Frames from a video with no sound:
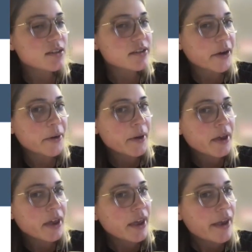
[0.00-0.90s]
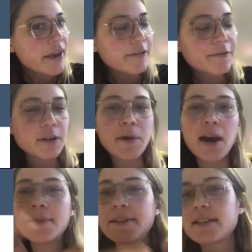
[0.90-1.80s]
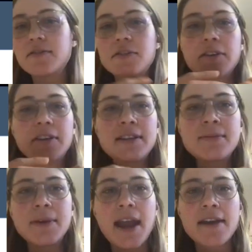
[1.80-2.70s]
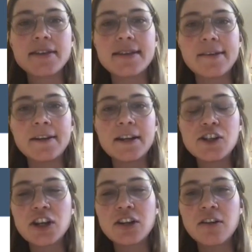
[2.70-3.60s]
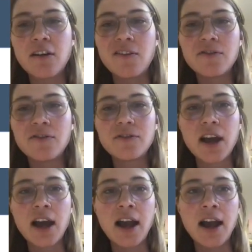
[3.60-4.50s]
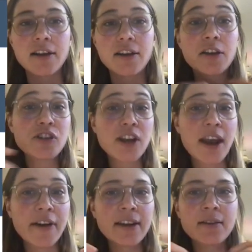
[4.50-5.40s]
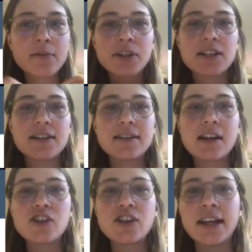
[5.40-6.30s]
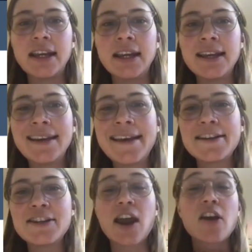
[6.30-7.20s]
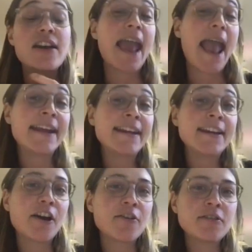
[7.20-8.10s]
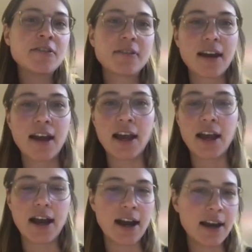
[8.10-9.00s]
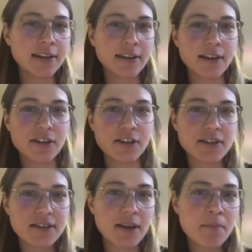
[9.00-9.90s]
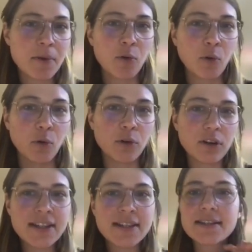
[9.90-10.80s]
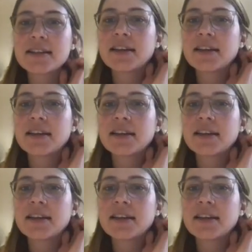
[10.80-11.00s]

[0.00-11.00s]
So for the purposes of doing this, we had this definition of code sharing, which is essentially sharing any code, either just some or all of it.